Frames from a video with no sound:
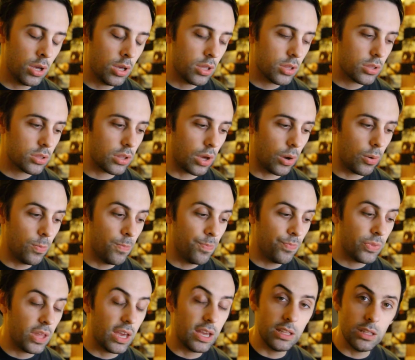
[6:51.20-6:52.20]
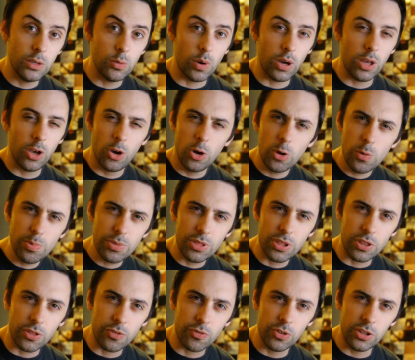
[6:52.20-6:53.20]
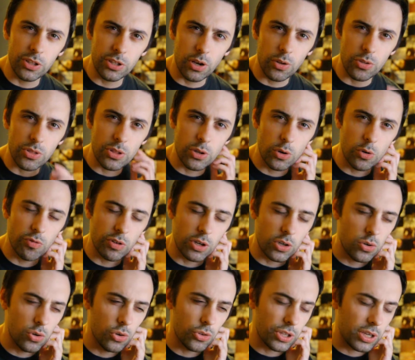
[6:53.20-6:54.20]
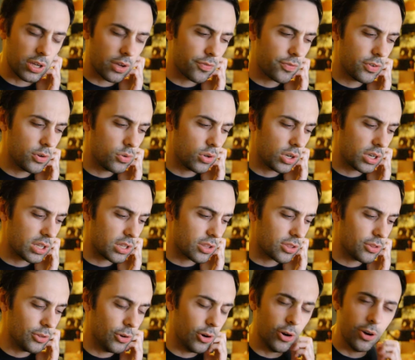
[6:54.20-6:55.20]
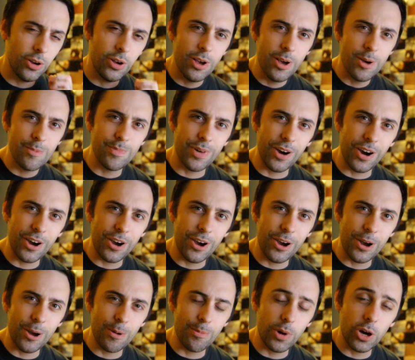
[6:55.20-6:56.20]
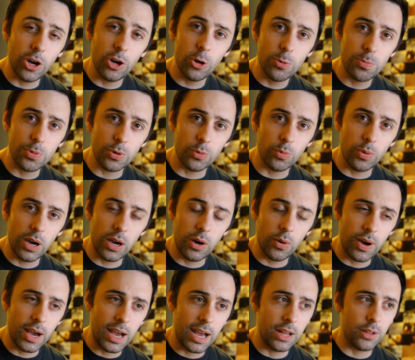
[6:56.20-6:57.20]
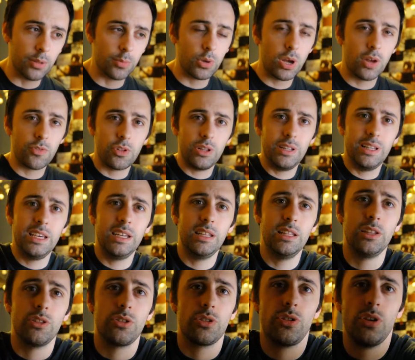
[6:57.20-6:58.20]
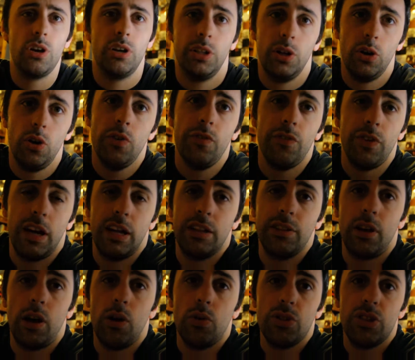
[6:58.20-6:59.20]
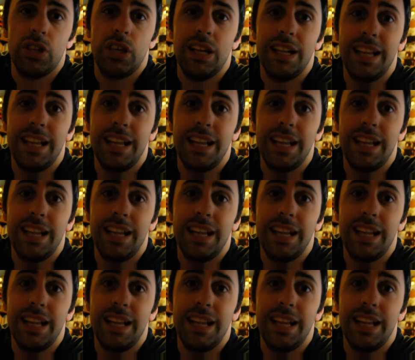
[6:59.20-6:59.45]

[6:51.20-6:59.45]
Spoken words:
So anyway, I hope this video is still recording. I feel like it's not, but I hope you're well, and I'm going to have to lean in to turn it off, and I'll see you